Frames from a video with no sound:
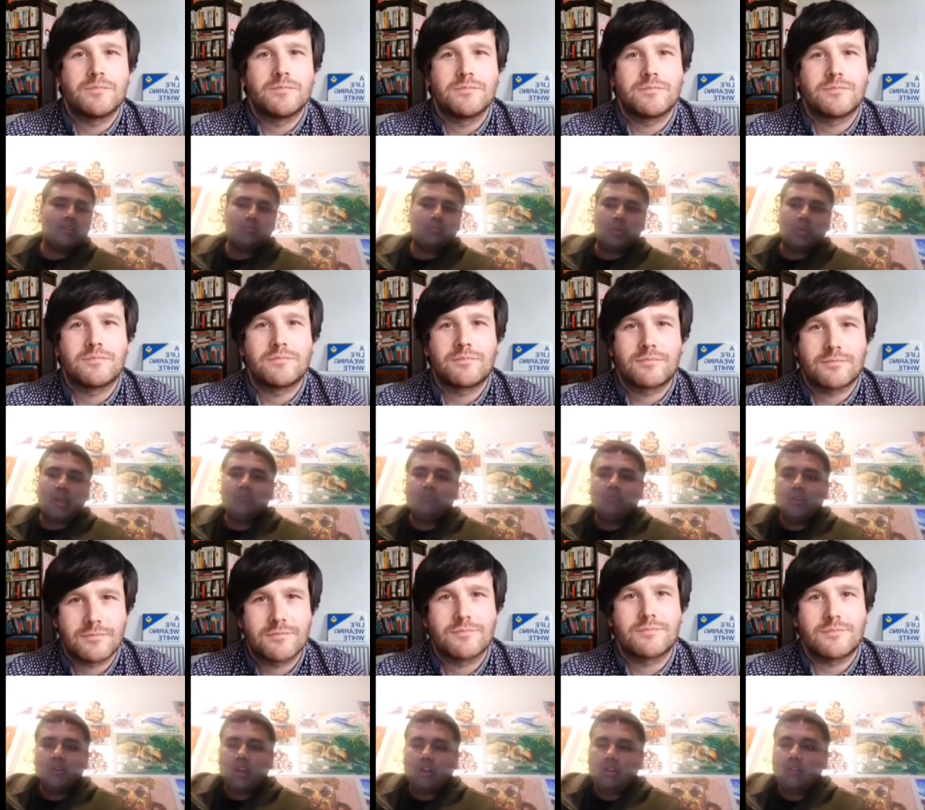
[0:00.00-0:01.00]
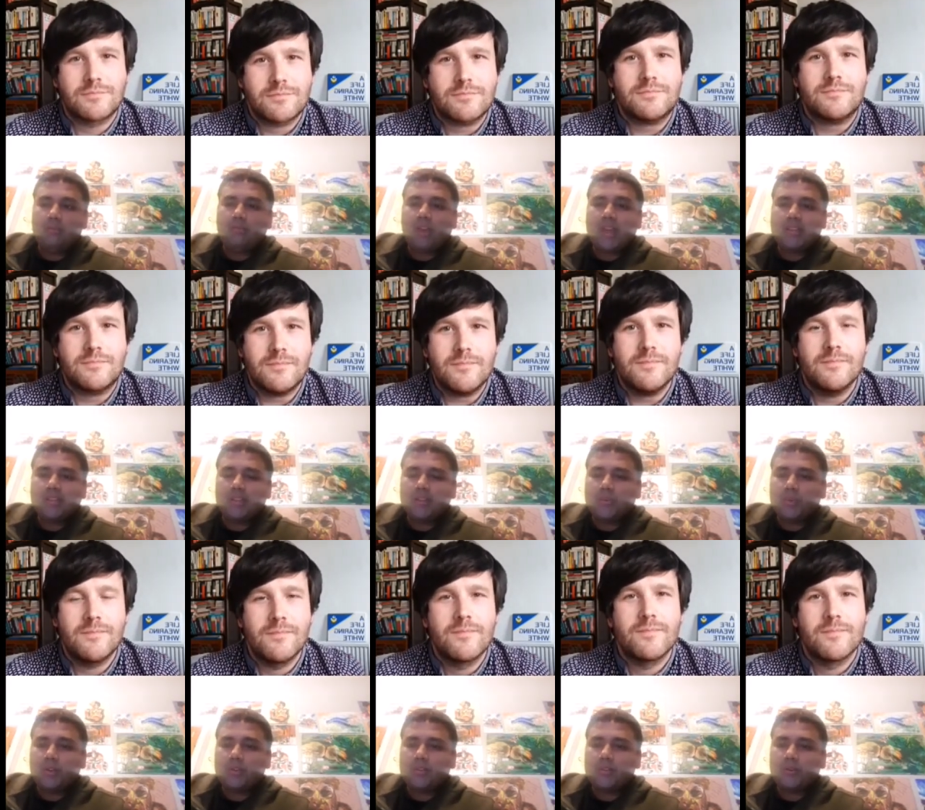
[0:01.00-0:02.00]
Speaker 1: but I, you know, I love writing as well.
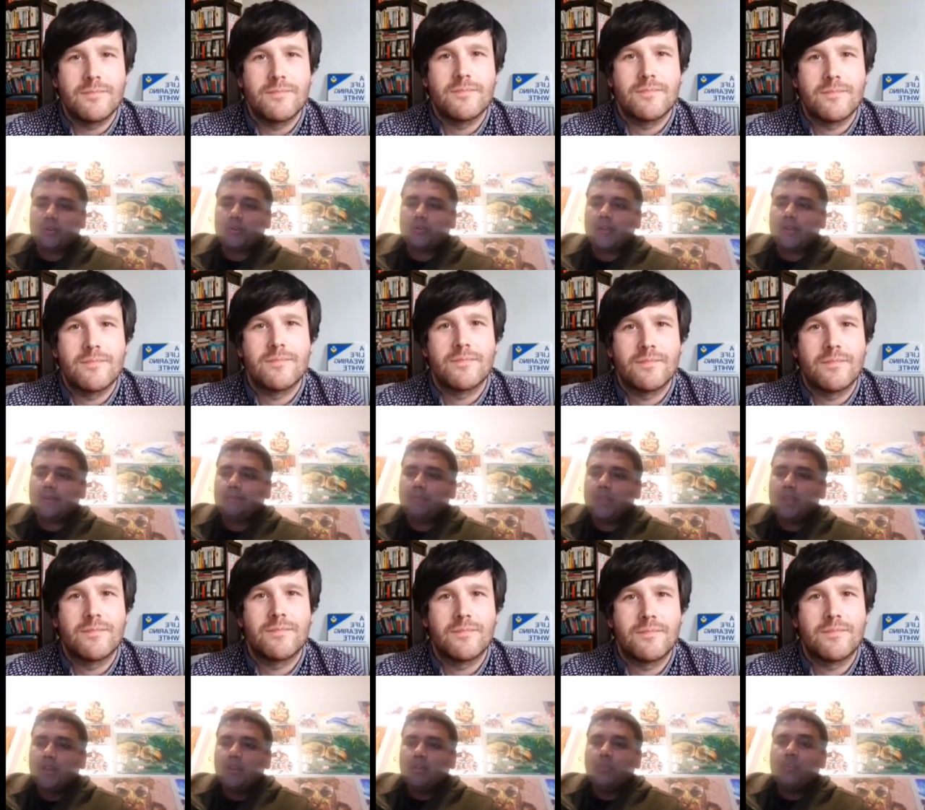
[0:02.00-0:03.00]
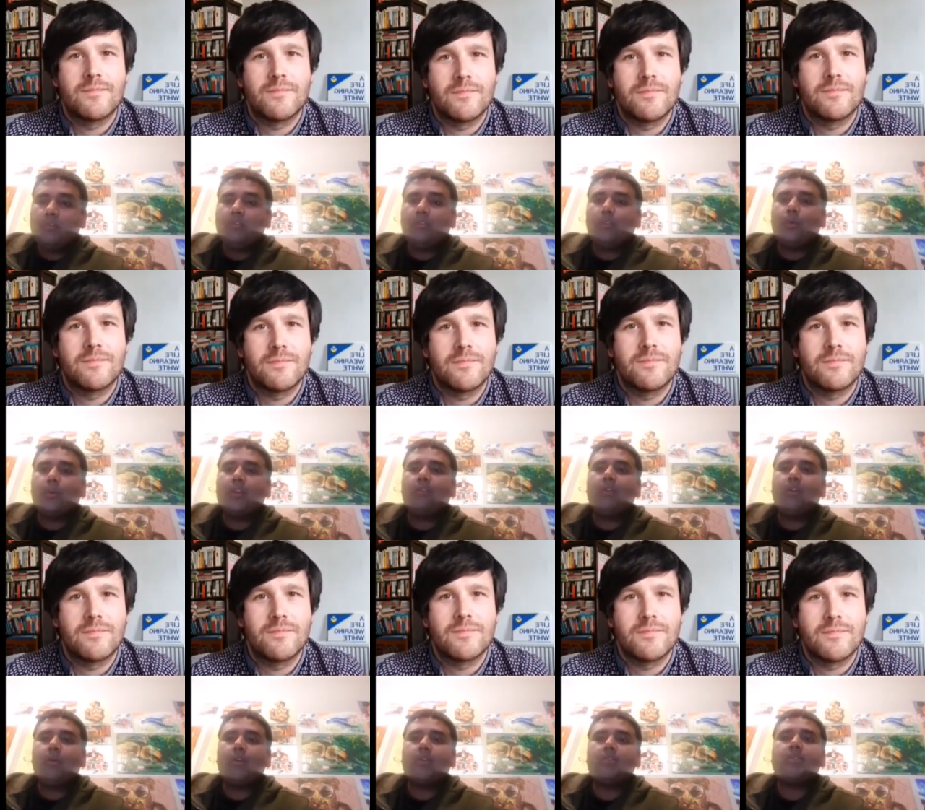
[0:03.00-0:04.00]
So, um, moving forward, I really want to
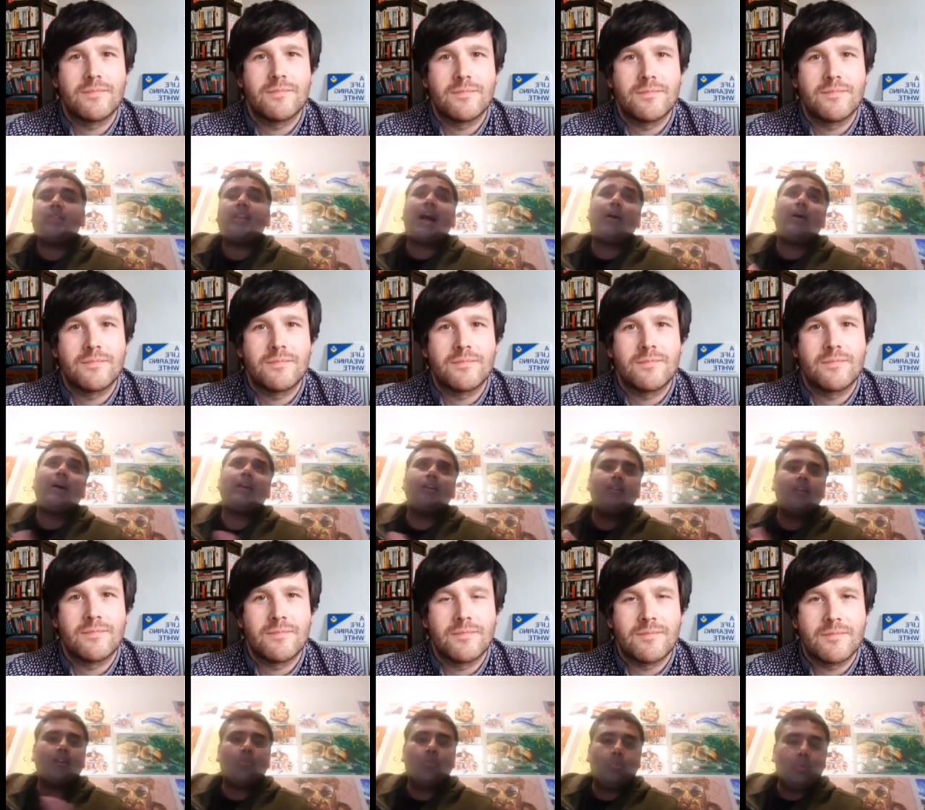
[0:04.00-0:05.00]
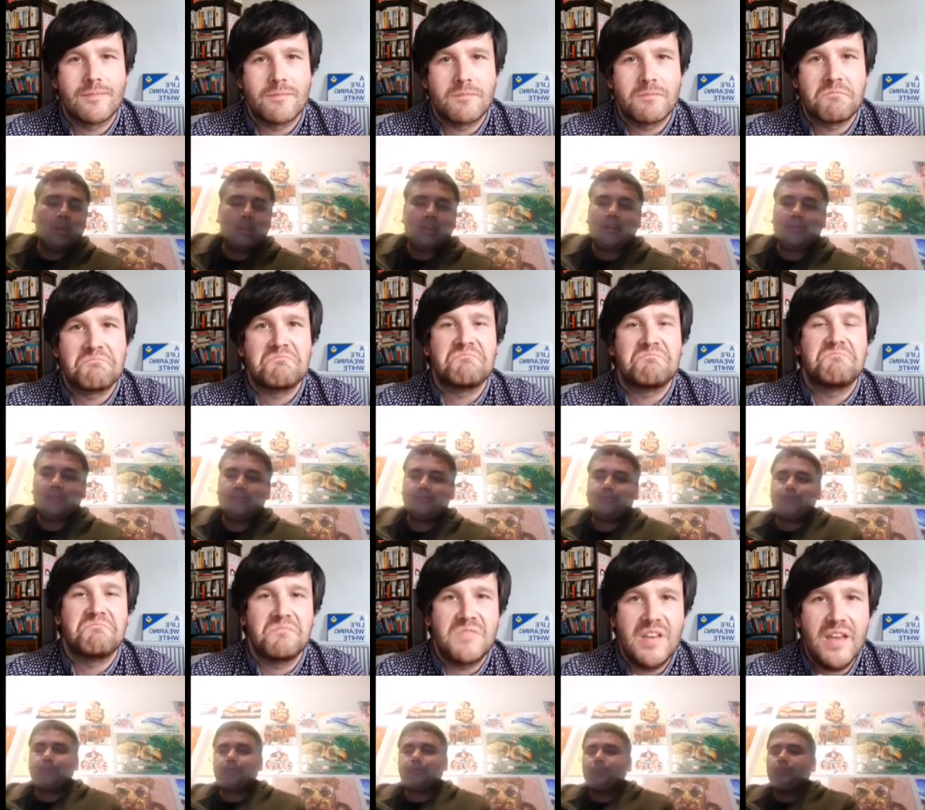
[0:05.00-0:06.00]
see how I can incorporate that.
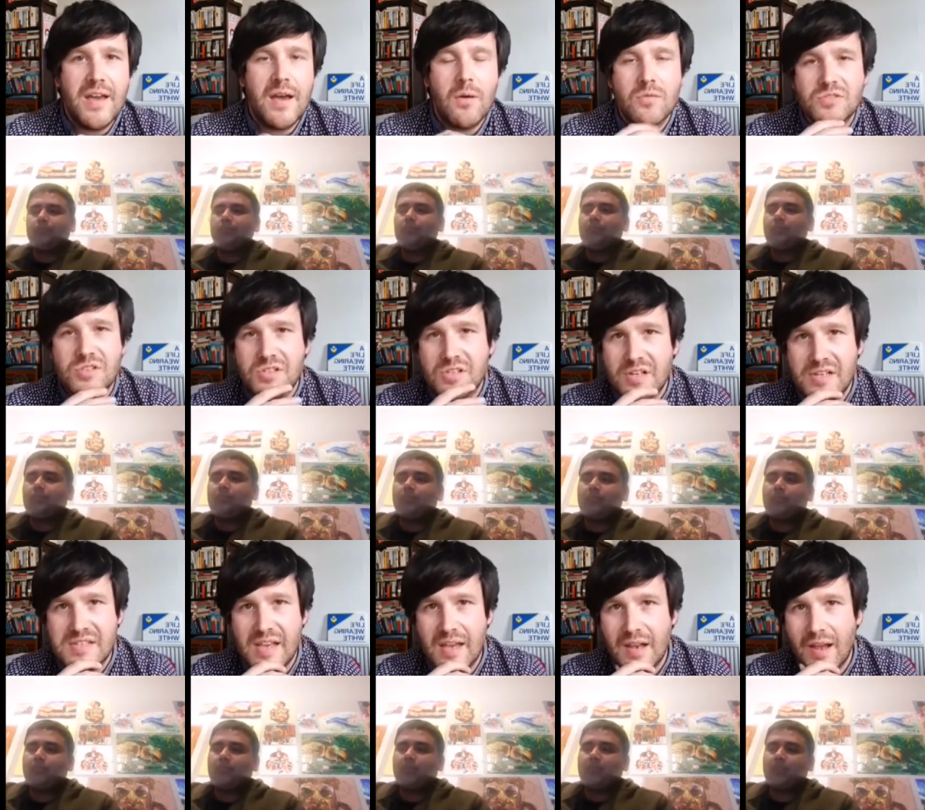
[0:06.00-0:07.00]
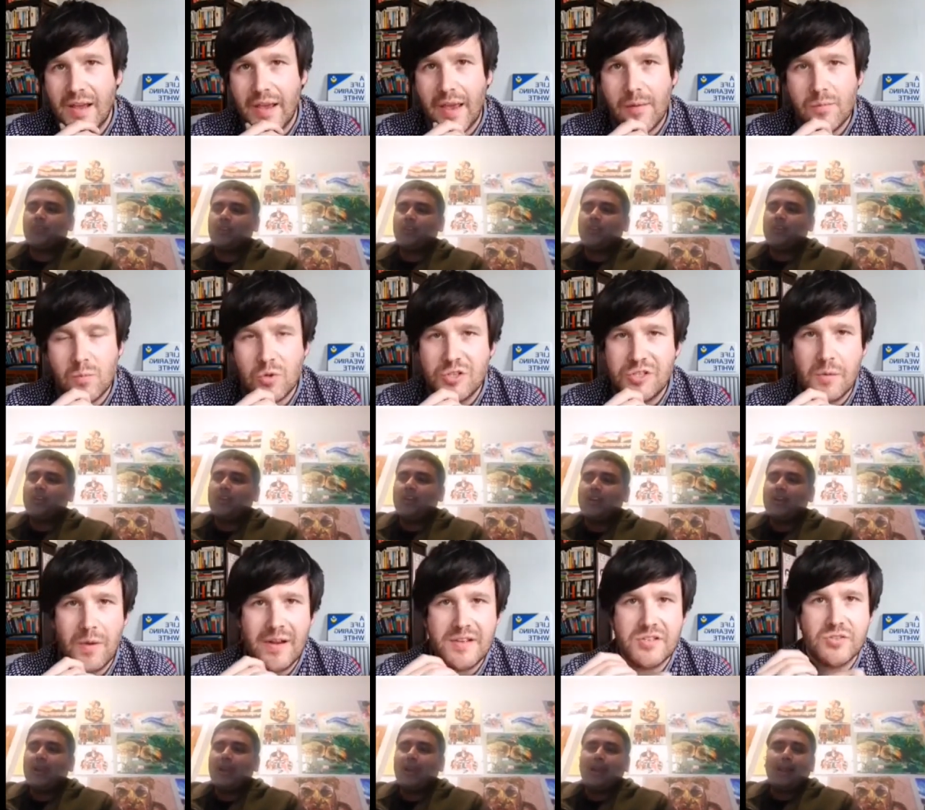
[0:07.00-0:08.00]
Speaker 2: Yeah, I was just going to say, like, would you
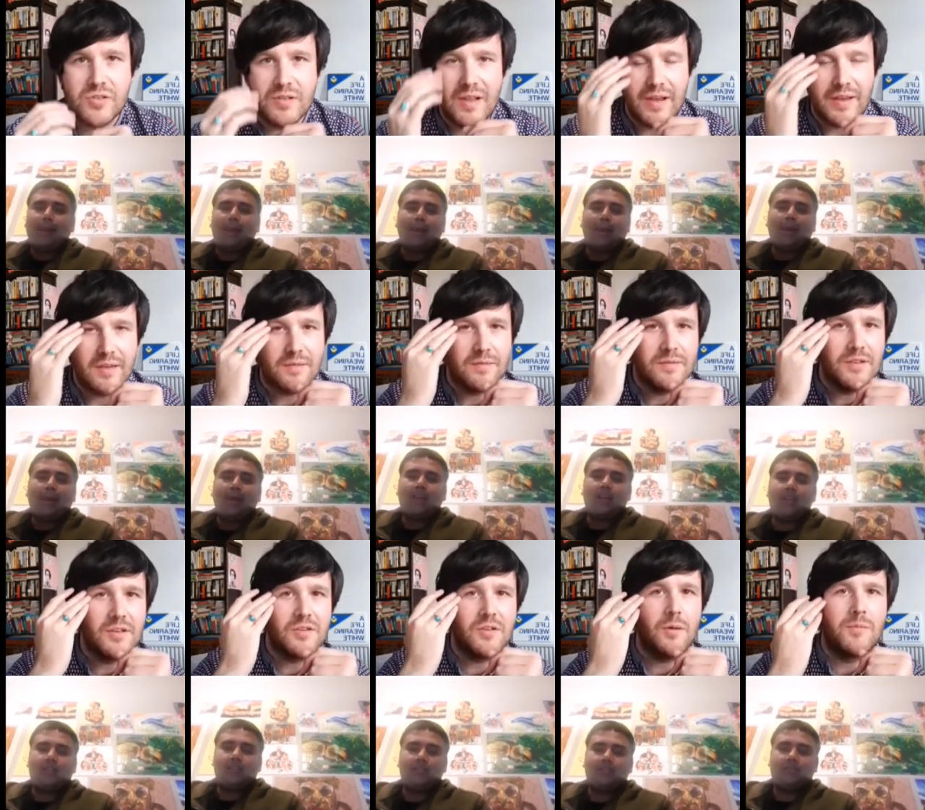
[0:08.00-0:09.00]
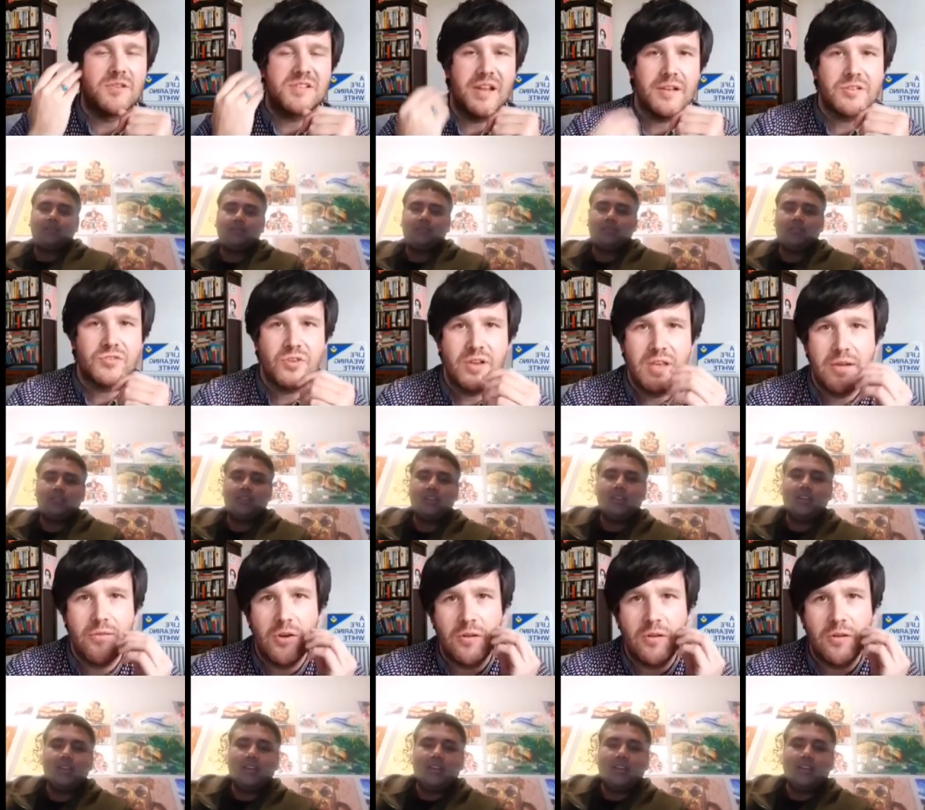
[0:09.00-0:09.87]
illustrate, like, you could almost illustrate your own